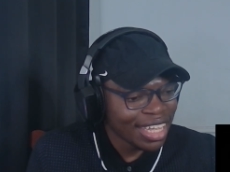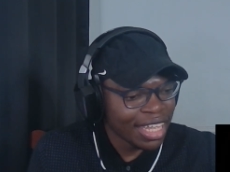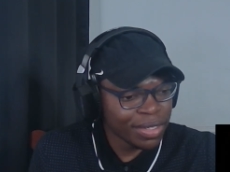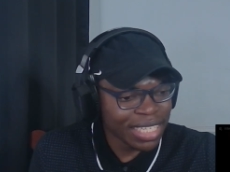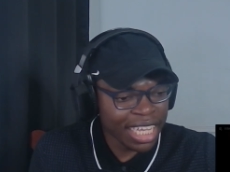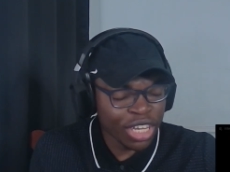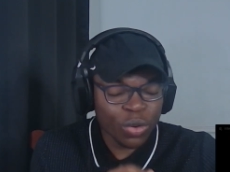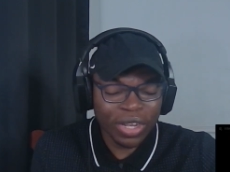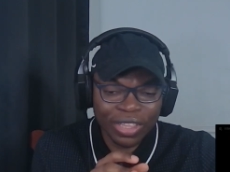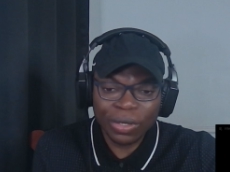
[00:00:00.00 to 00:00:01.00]
It was like a
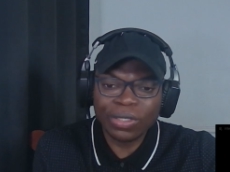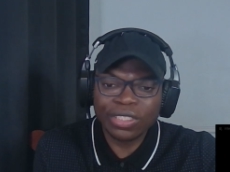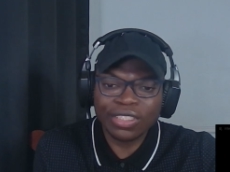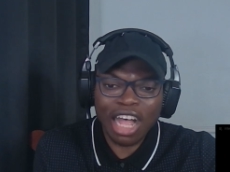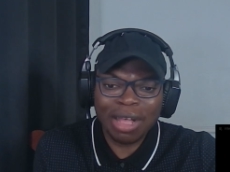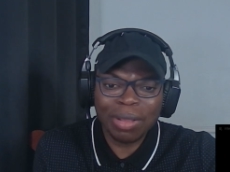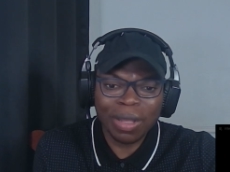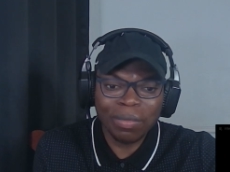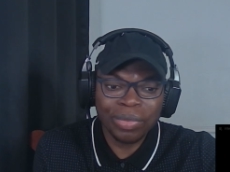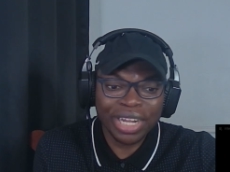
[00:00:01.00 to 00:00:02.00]
quick little
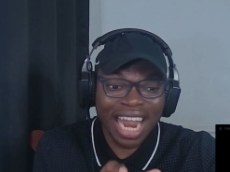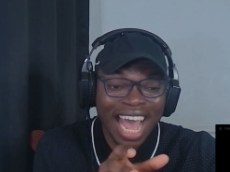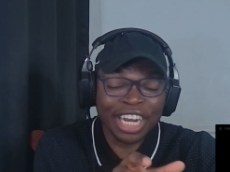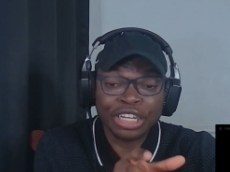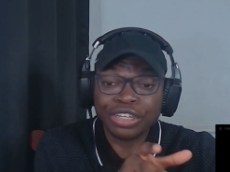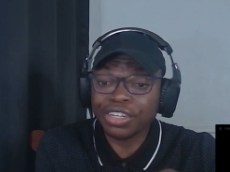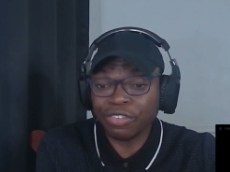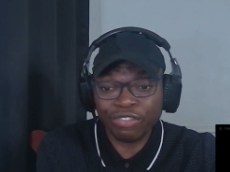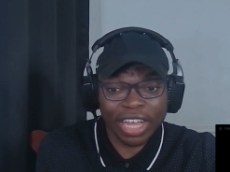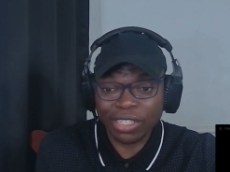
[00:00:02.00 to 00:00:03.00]
stop, but it had a good
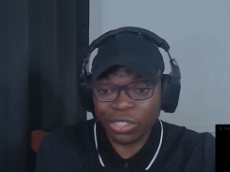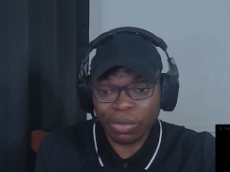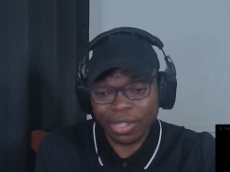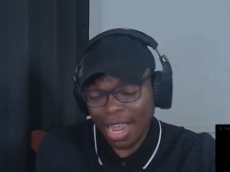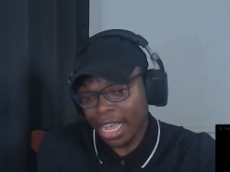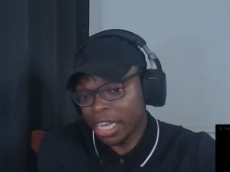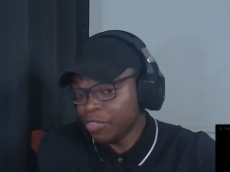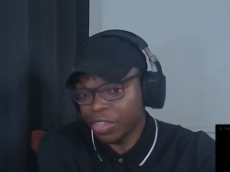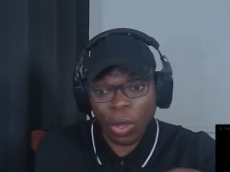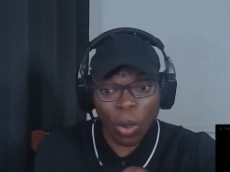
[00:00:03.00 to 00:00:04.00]
effect to it. I ain't
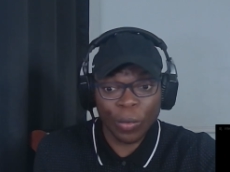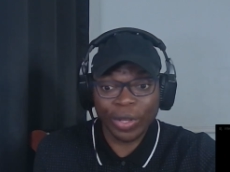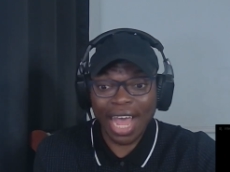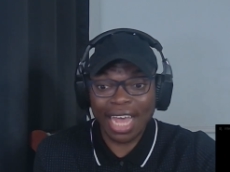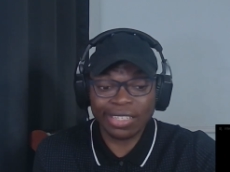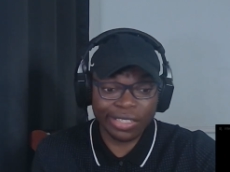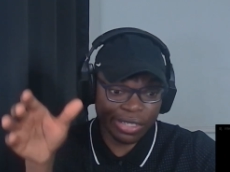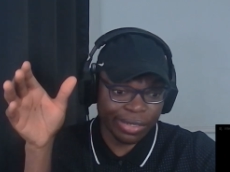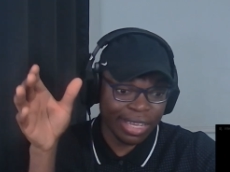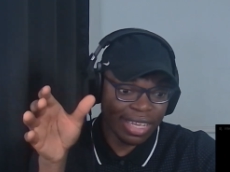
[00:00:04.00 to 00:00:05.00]
even gonna lie
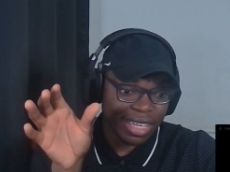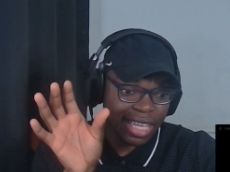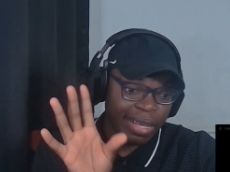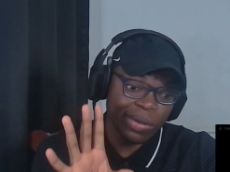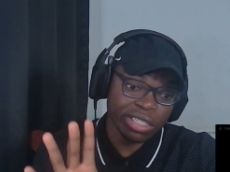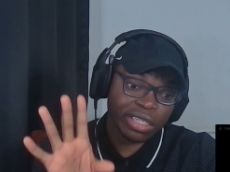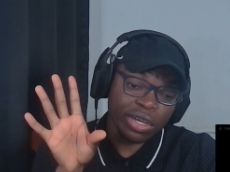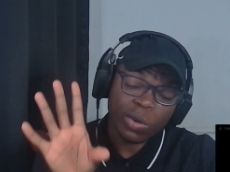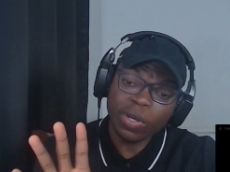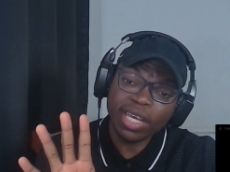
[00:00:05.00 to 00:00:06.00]
to you. It was a
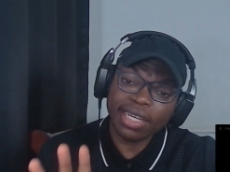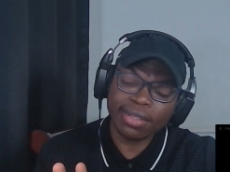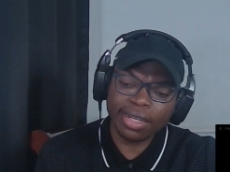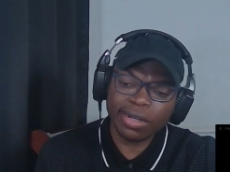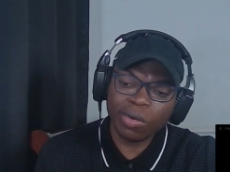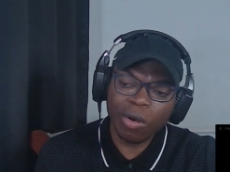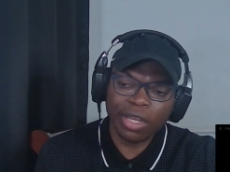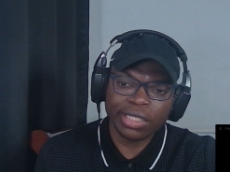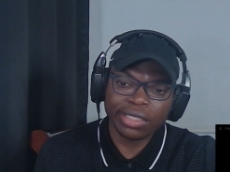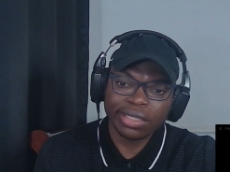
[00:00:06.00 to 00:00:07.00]
quick little
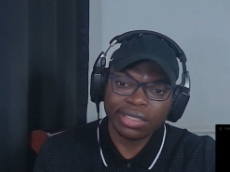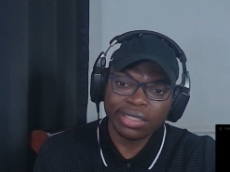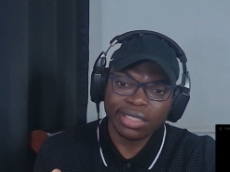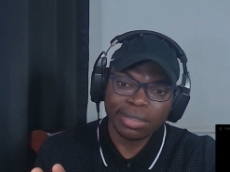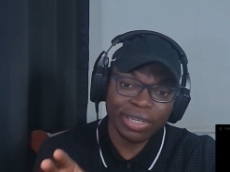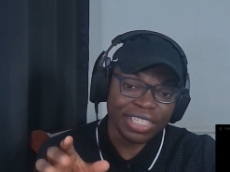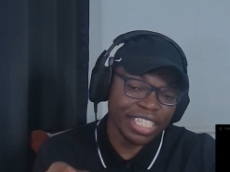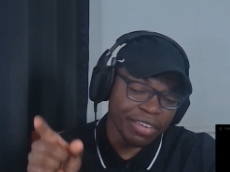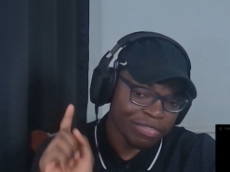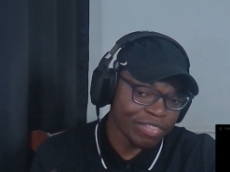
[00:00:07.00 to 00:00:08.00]
one, but
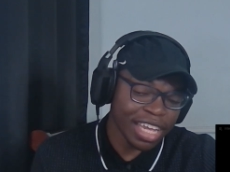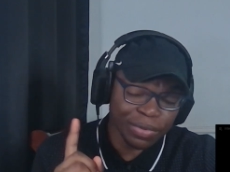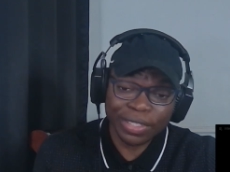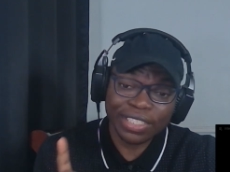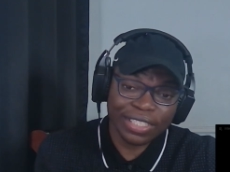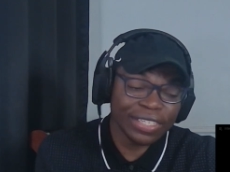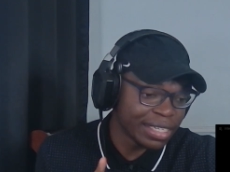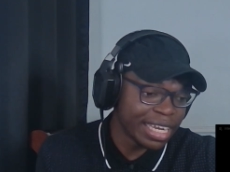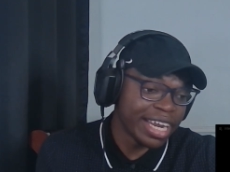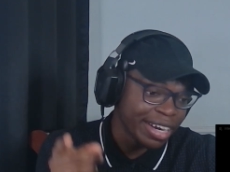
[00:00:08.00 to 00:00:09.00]
the effect was
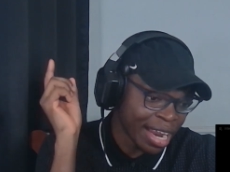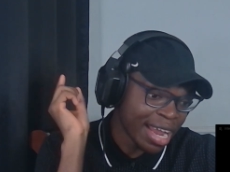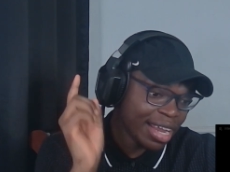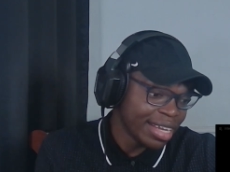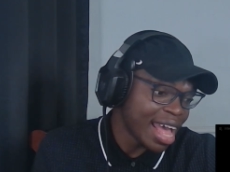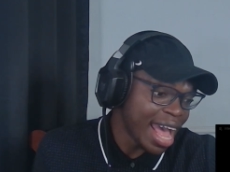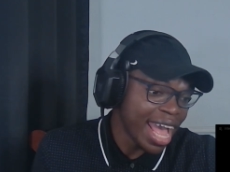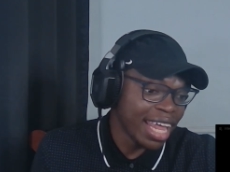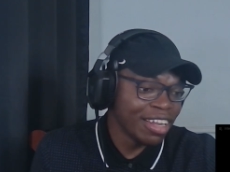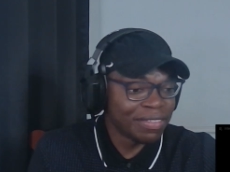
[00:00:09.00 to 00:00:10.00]
still there.
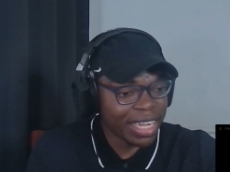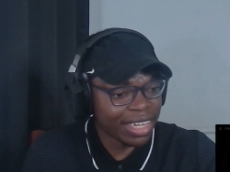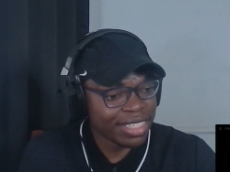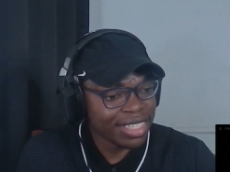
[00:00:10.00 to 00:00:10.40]
Hey, I love that.